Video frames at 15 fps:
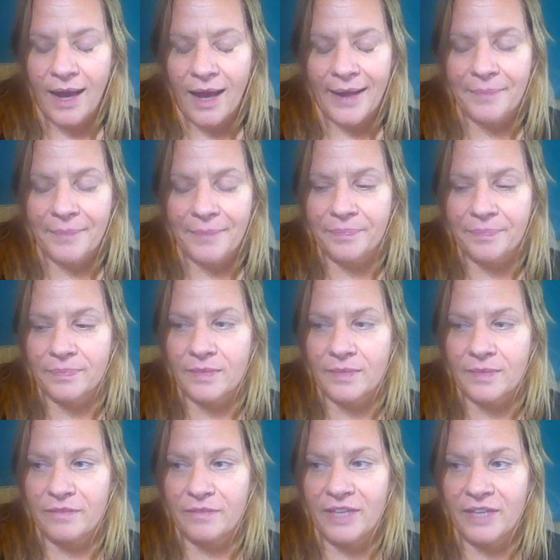
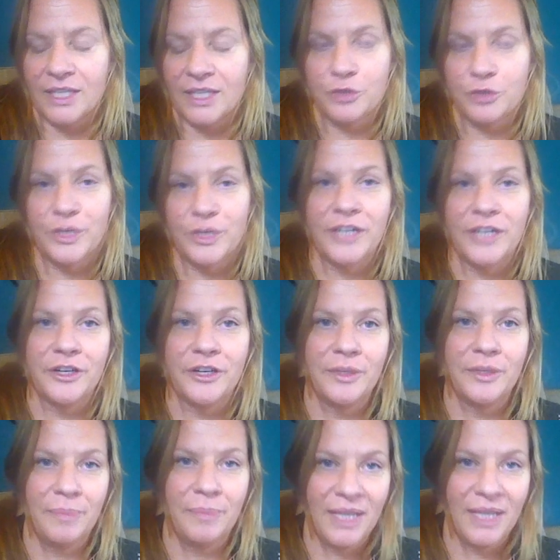I'm feeling
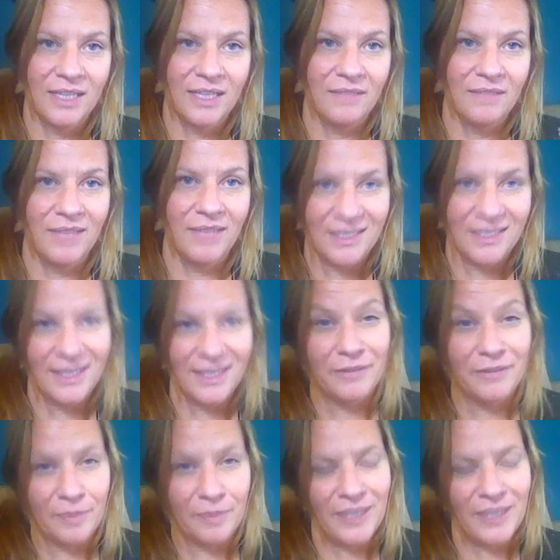triggered because of this
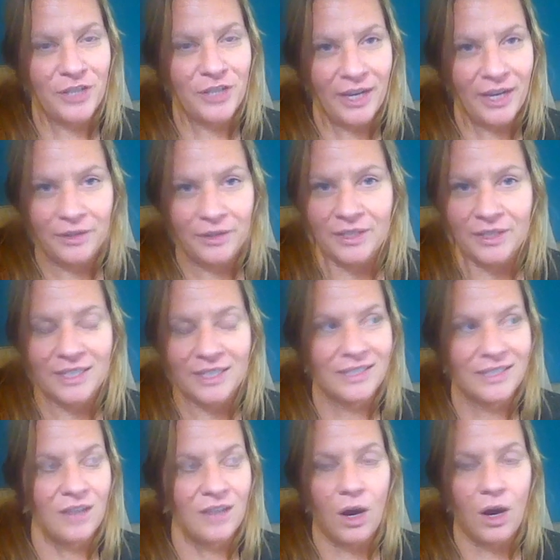thing from my childhood,
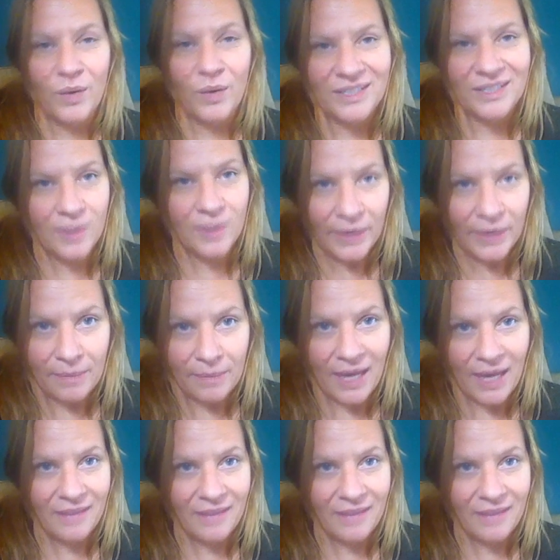because it's always going